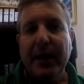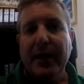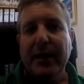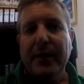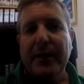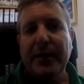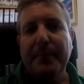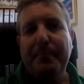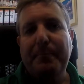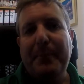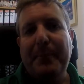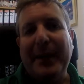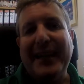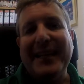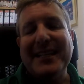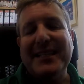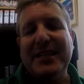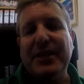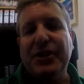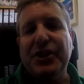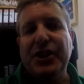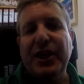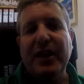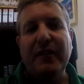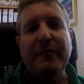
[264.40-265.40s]
The biggest
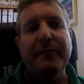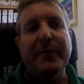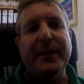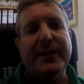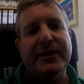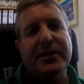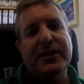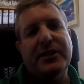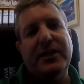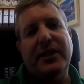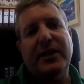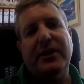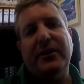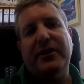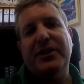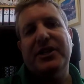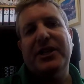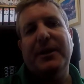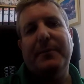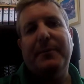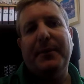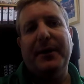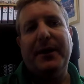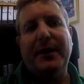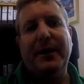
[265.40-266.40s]
achievements that are
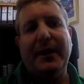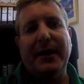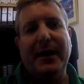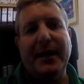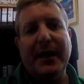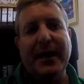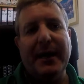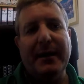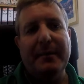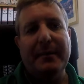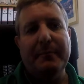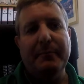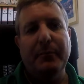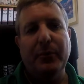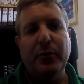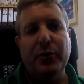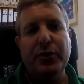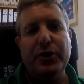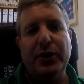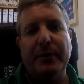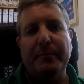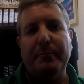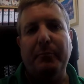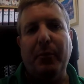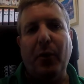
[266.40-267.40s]
typically
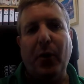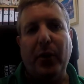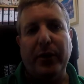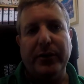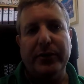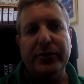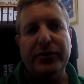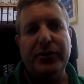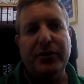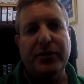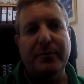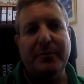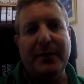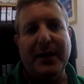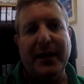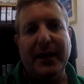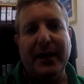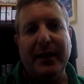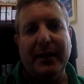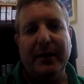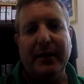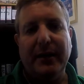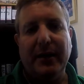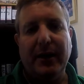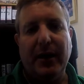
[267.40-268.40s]
most important to me
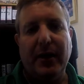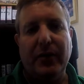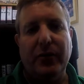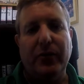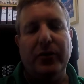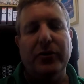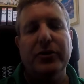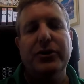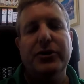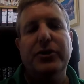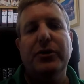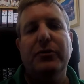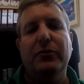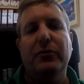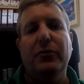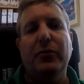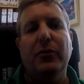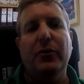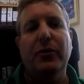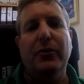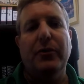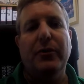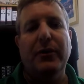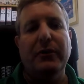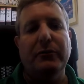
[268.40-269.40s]
are also
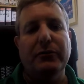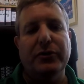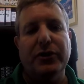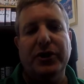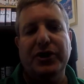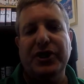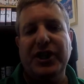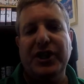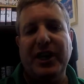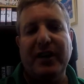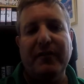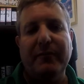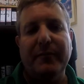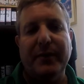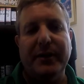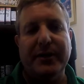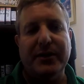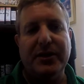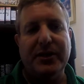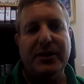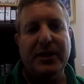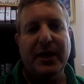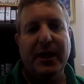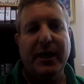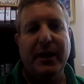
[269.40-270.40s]
those
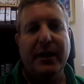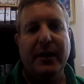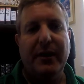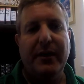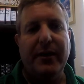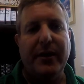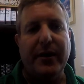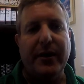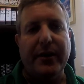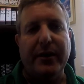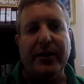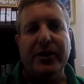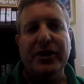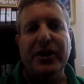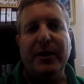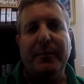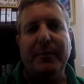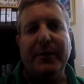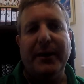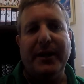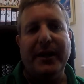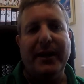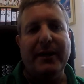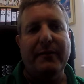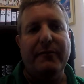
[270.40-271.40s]
achievements that are
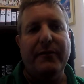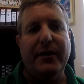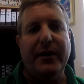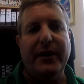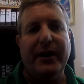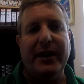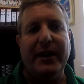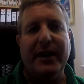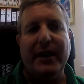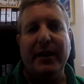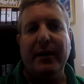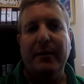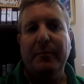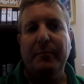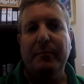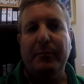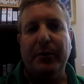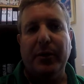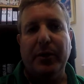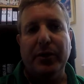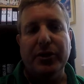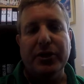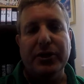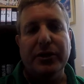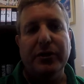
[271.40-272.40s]
typically very
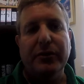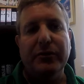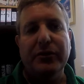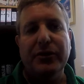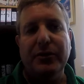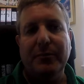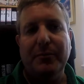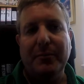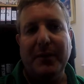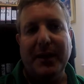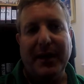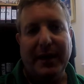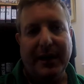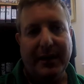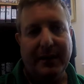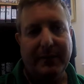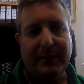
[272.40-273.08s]
personal to me.